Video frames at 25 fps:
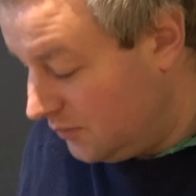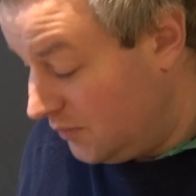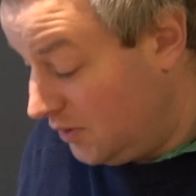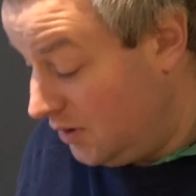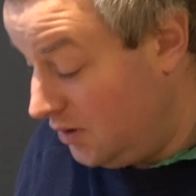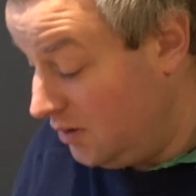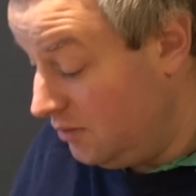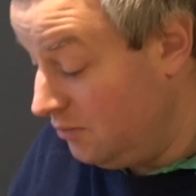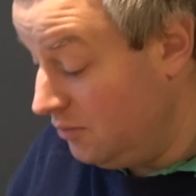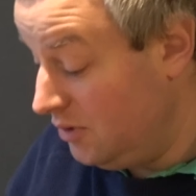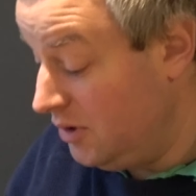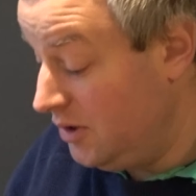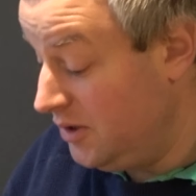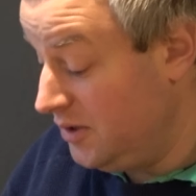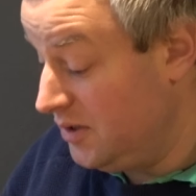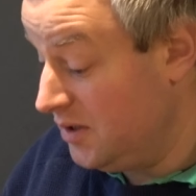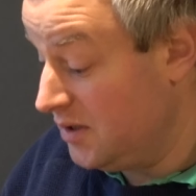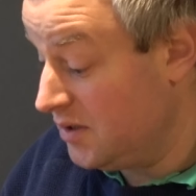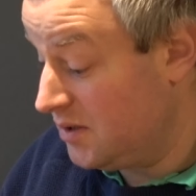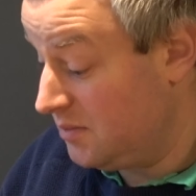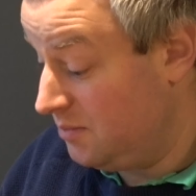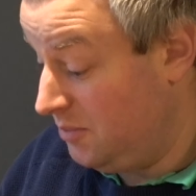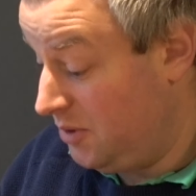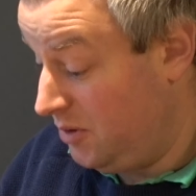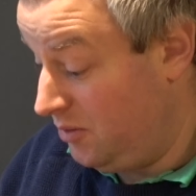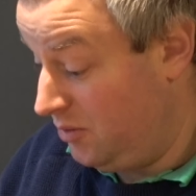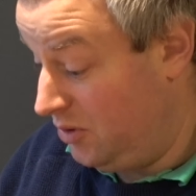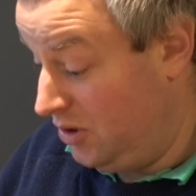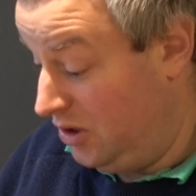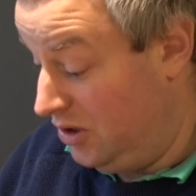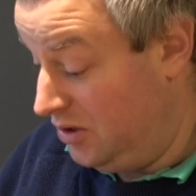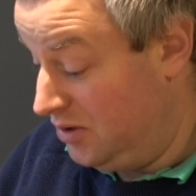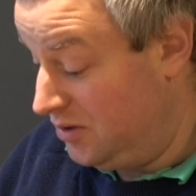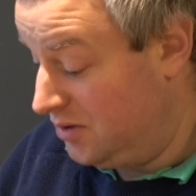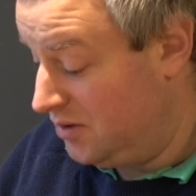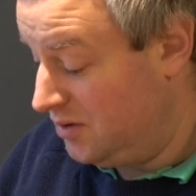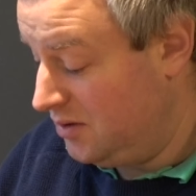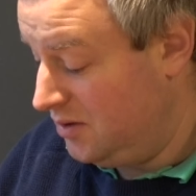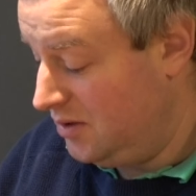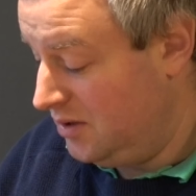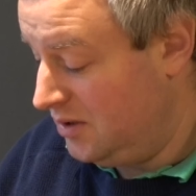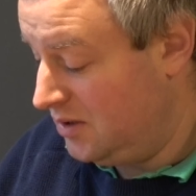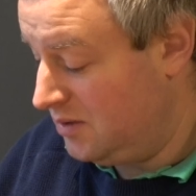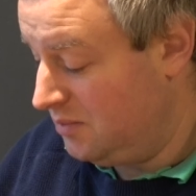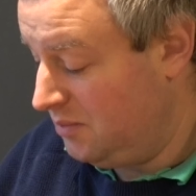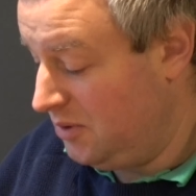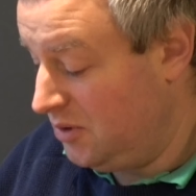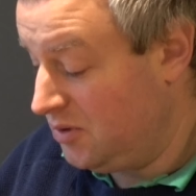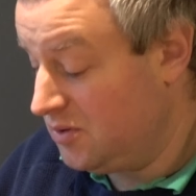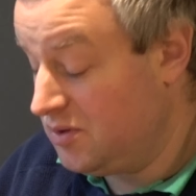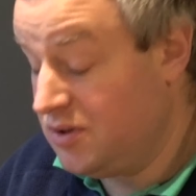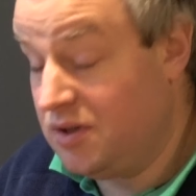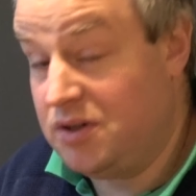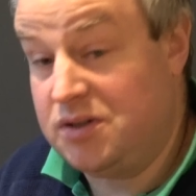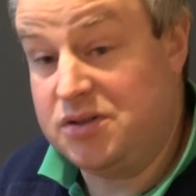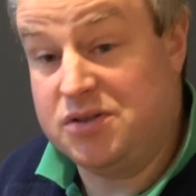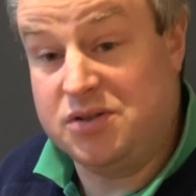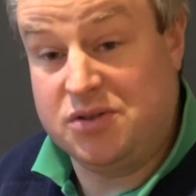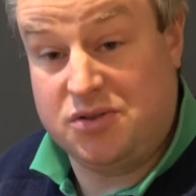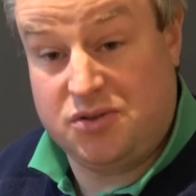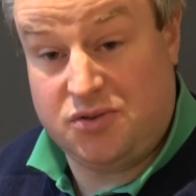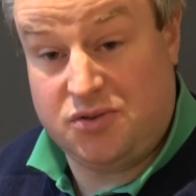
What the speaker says: It really does smell good. It smells nice and